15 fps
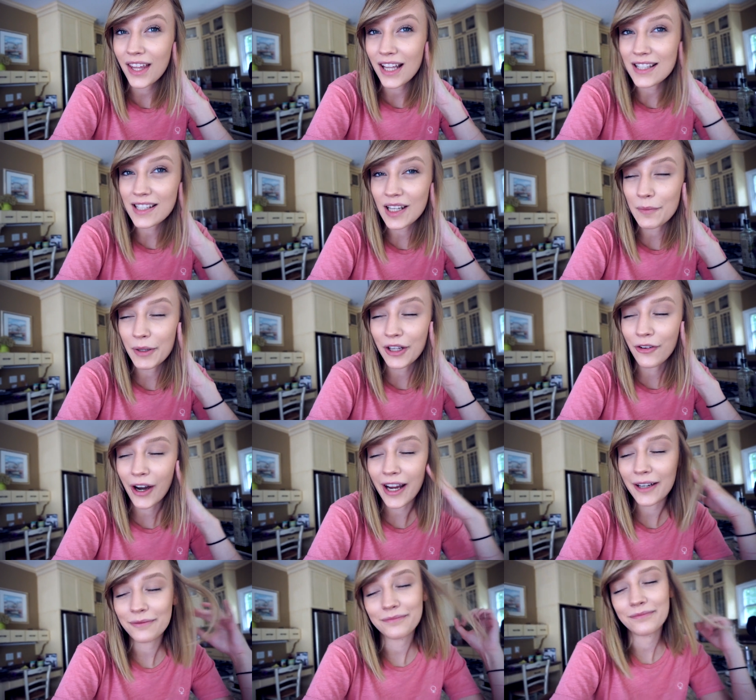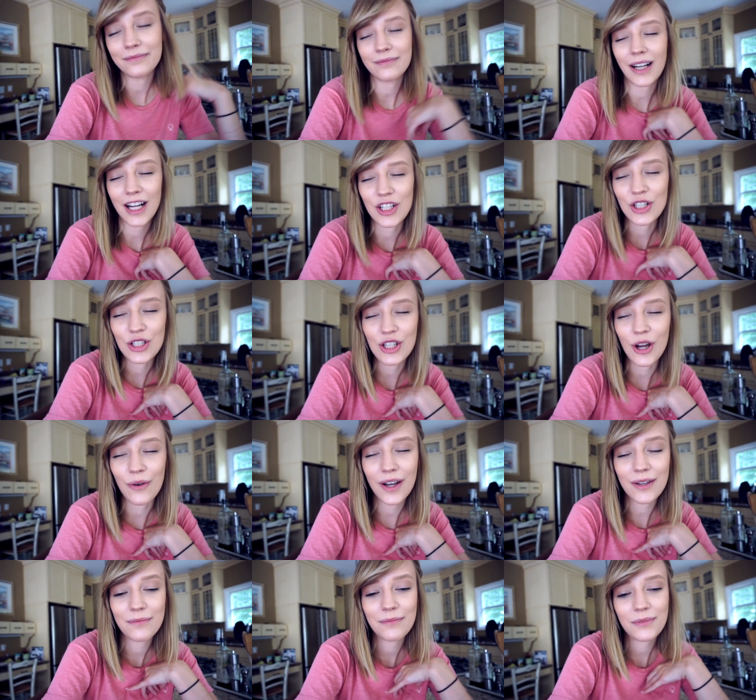it's gonna be great. I just know
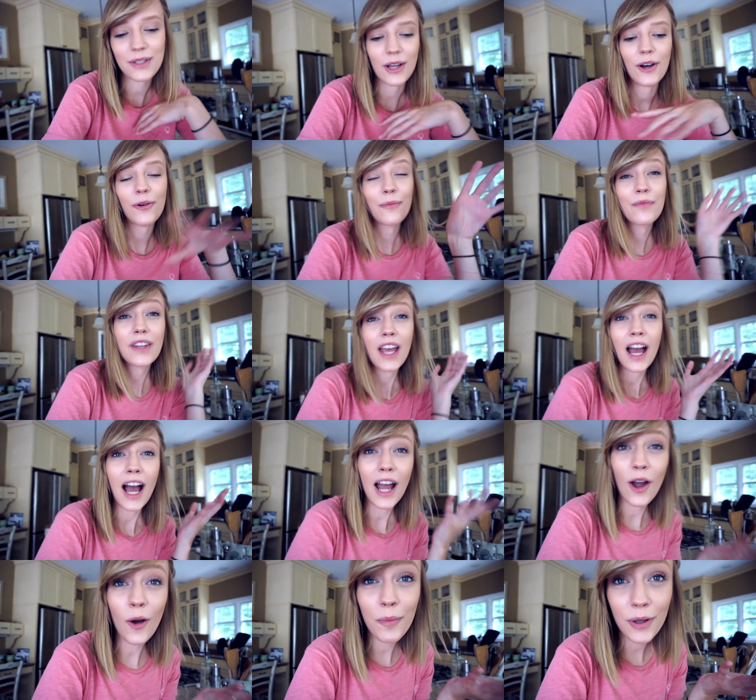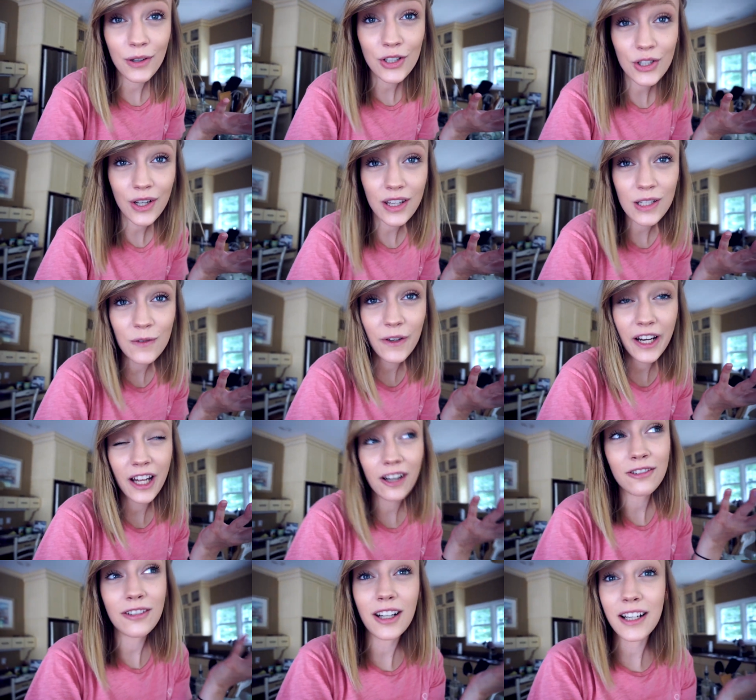it. So I hope you enjoy this
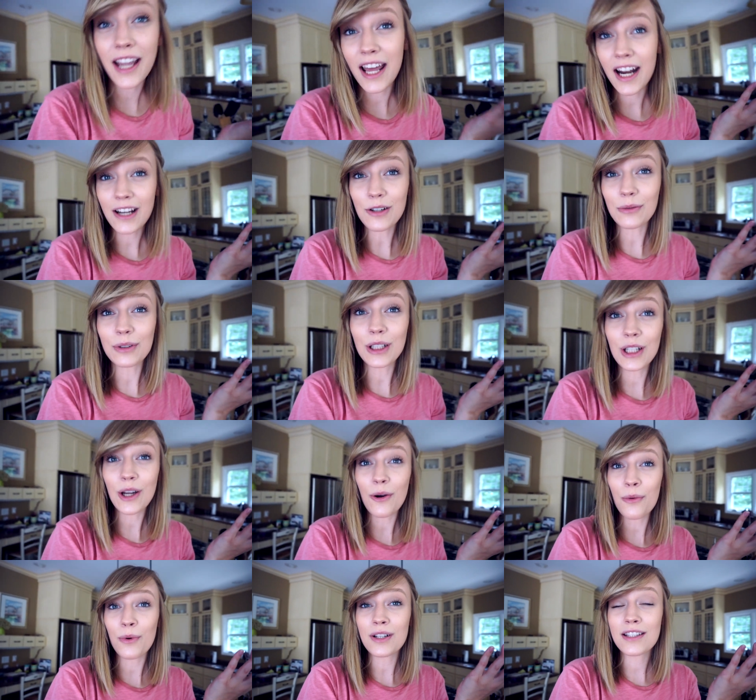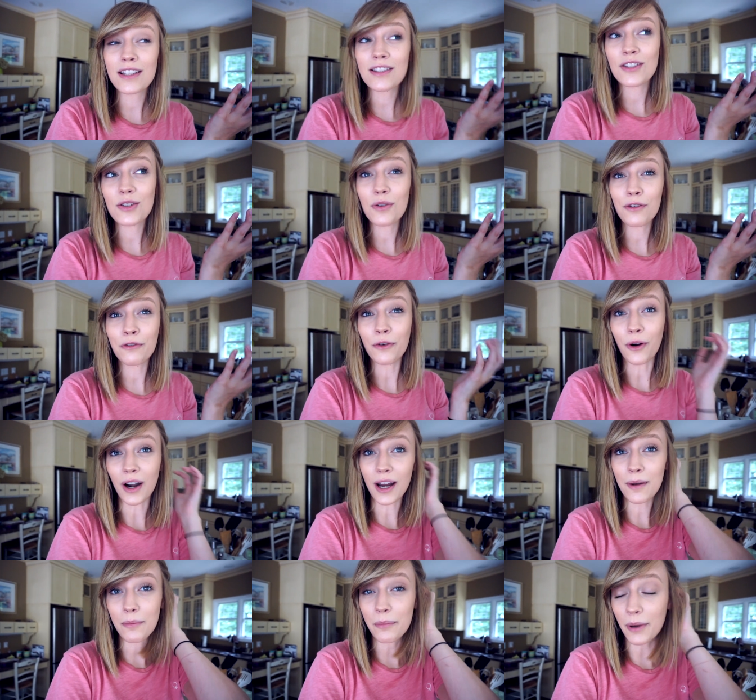video. Again, I don't really know what's in store for
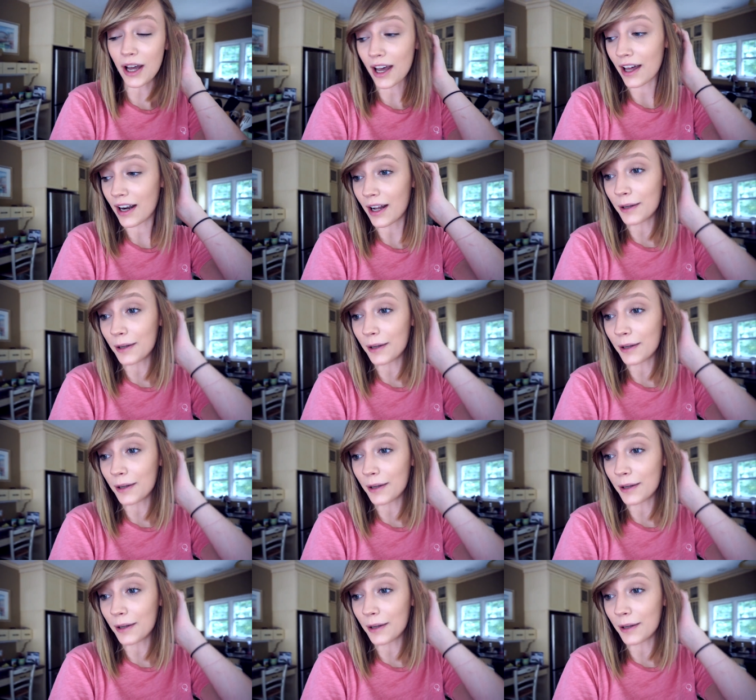it, but